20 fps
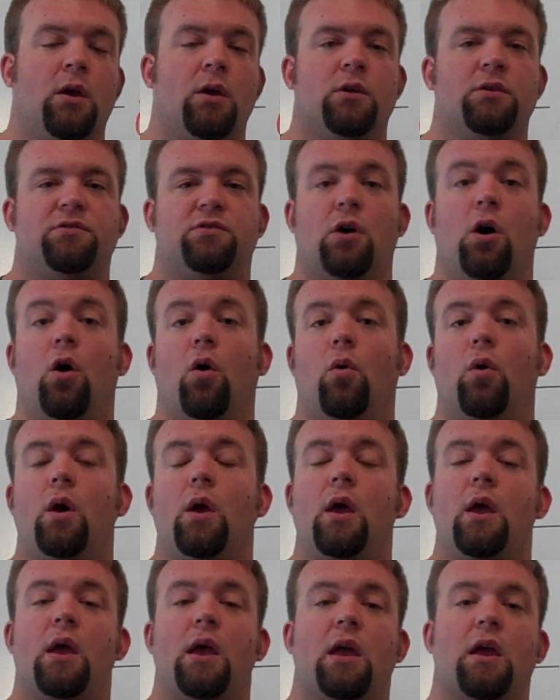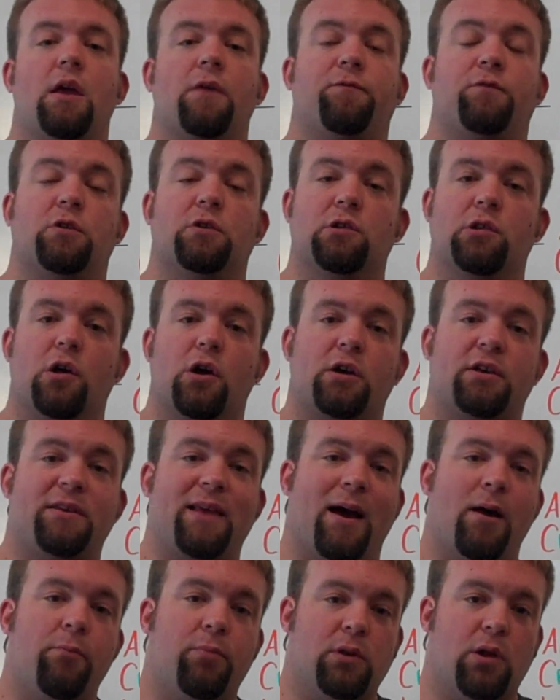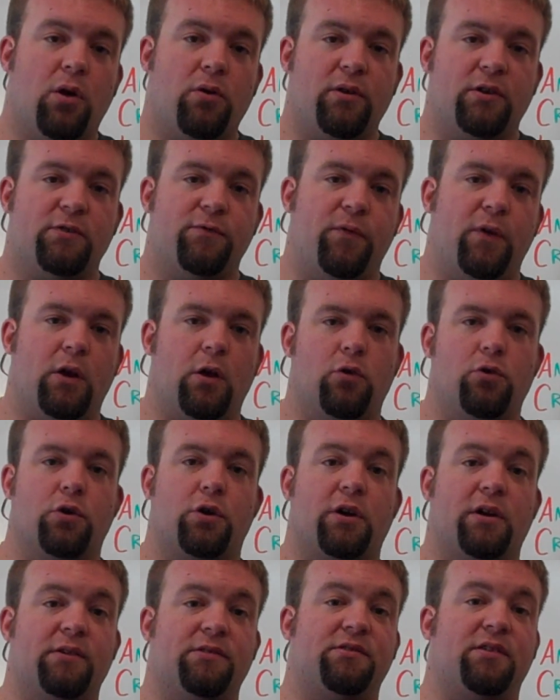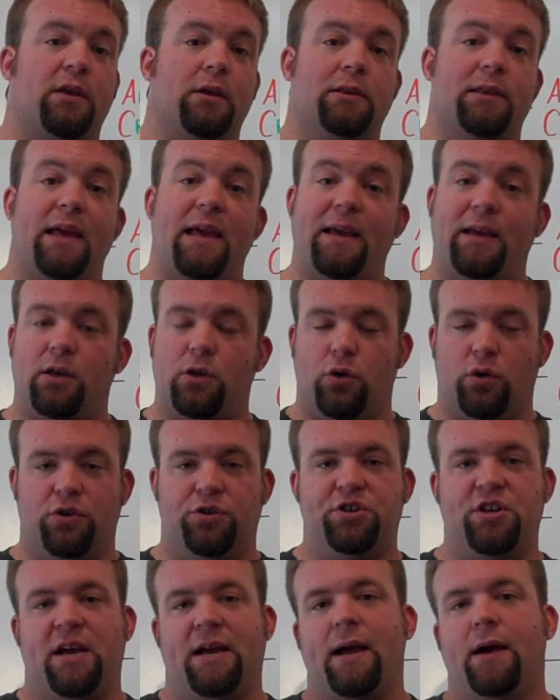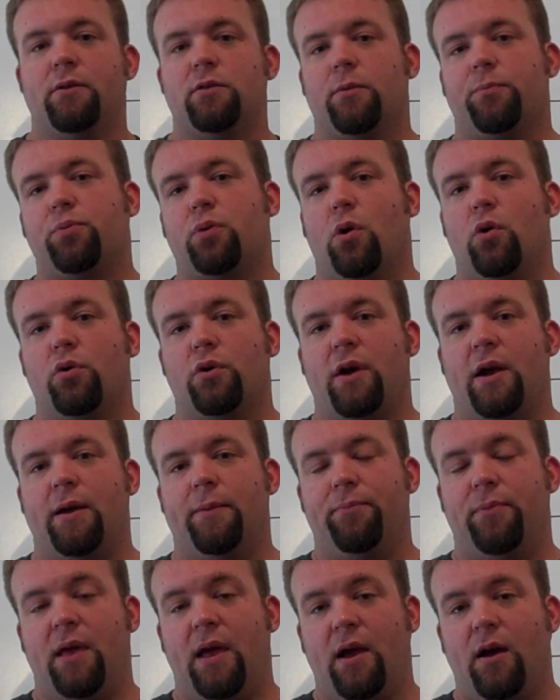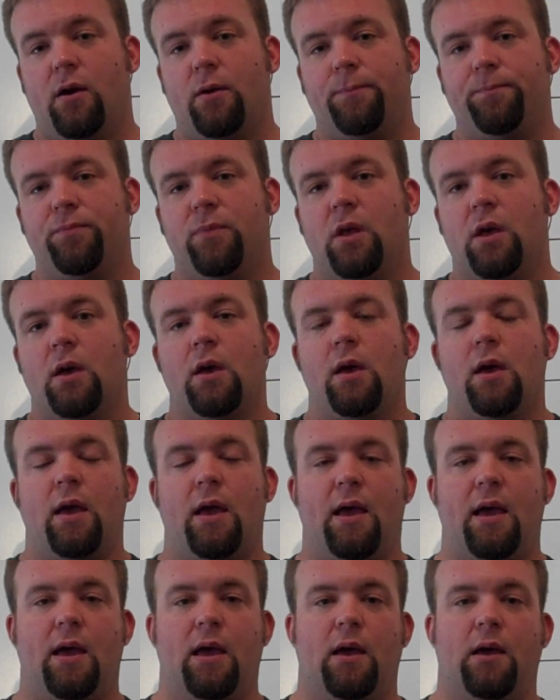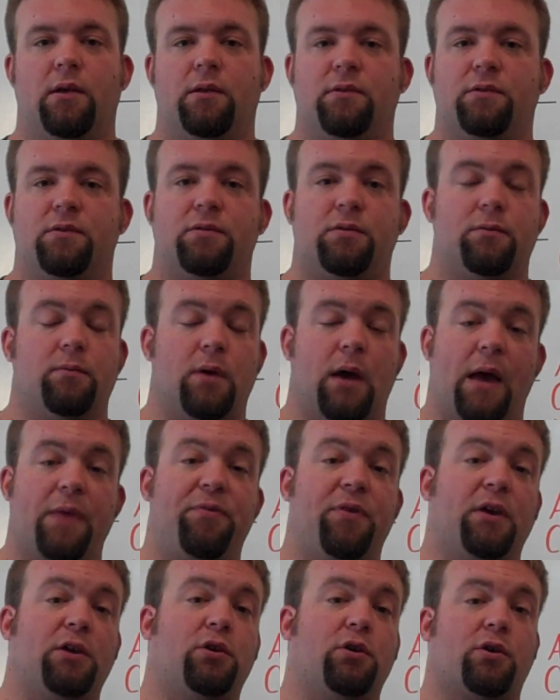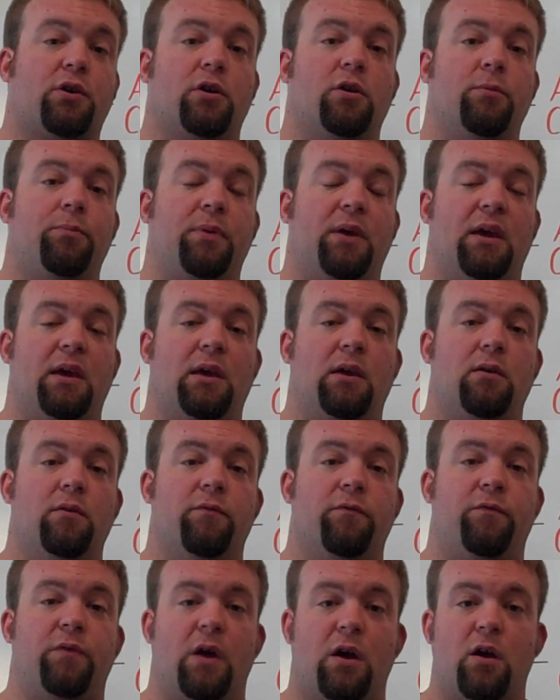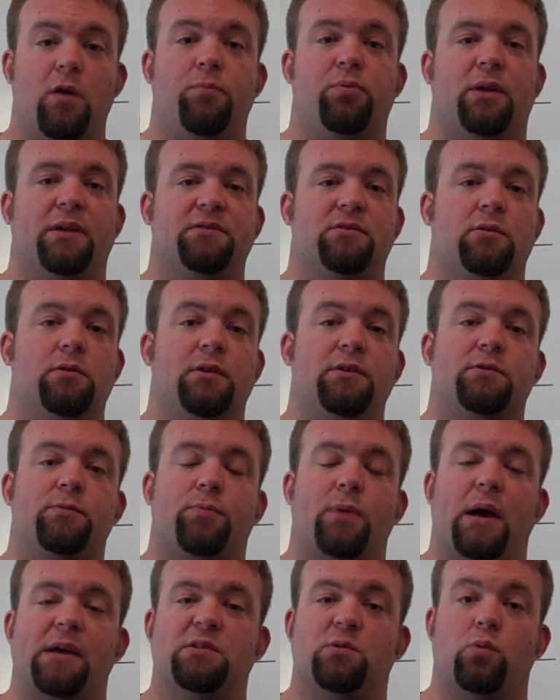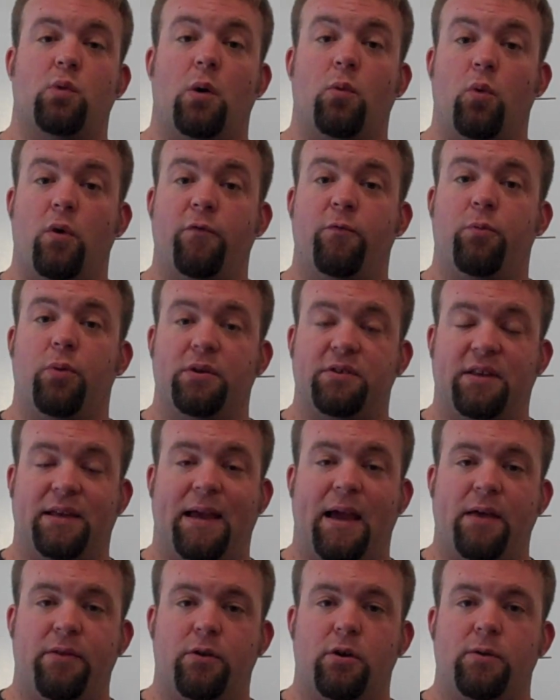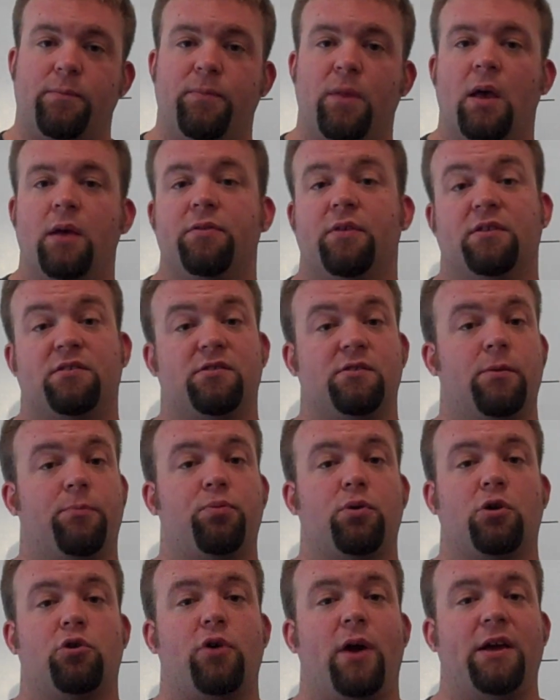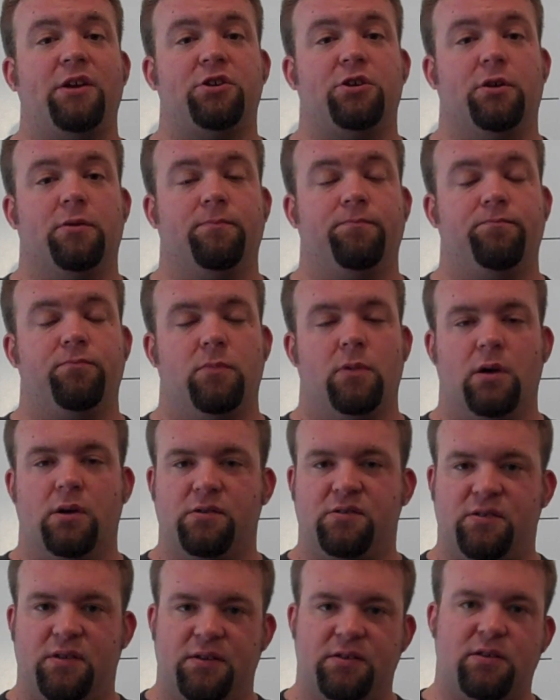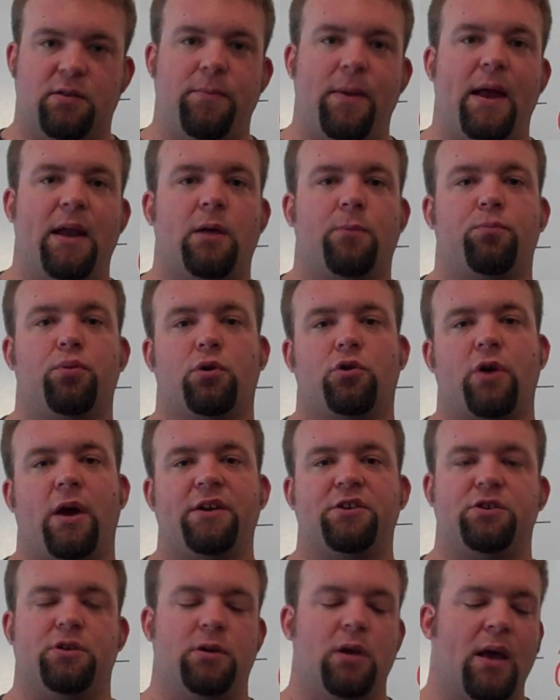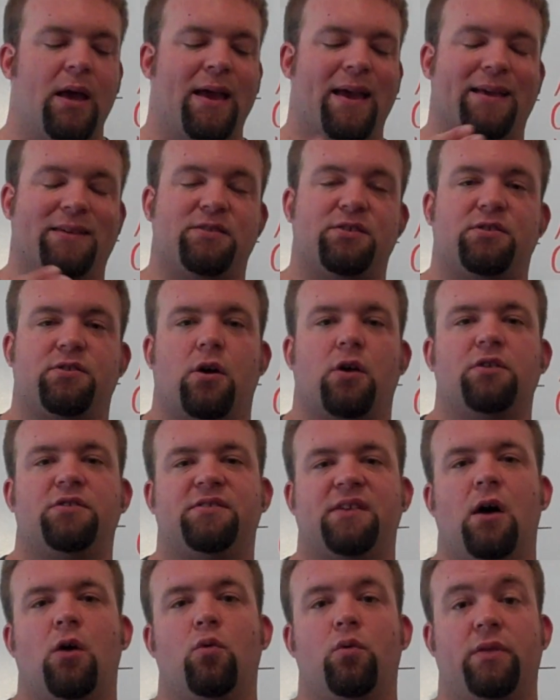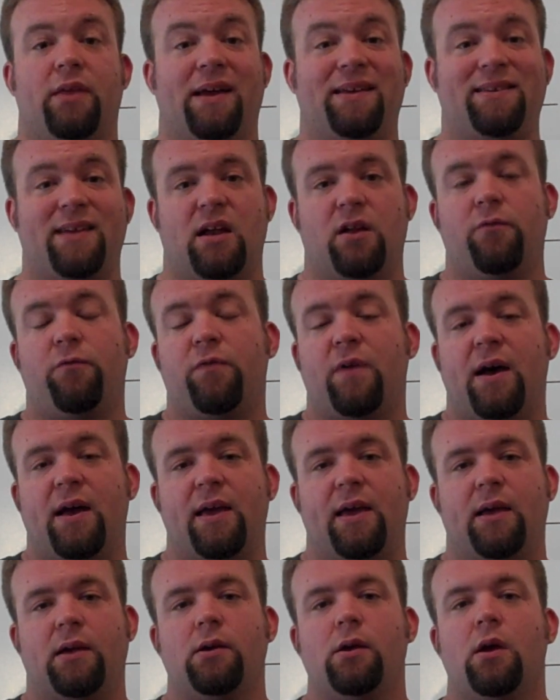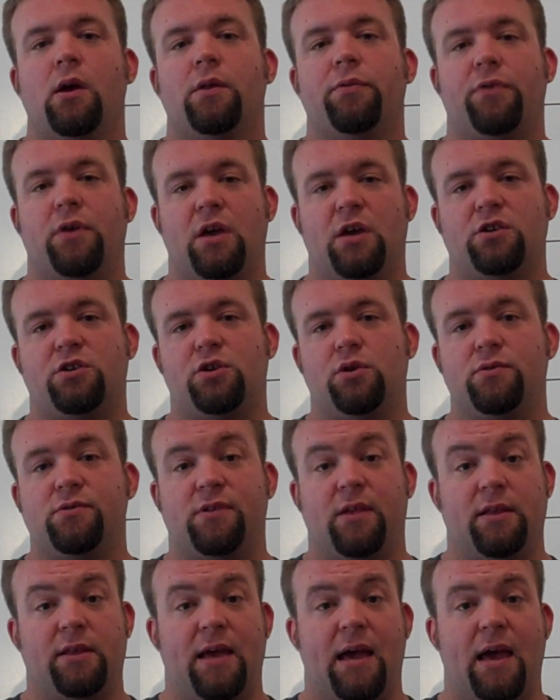So, if you look down below this video, you're going to see a link. You can check out the program there. And I think you're going to be very pleasantly surprised at what we've put together. This is a progression, a systematic progression. It starts out with identifying the issues that the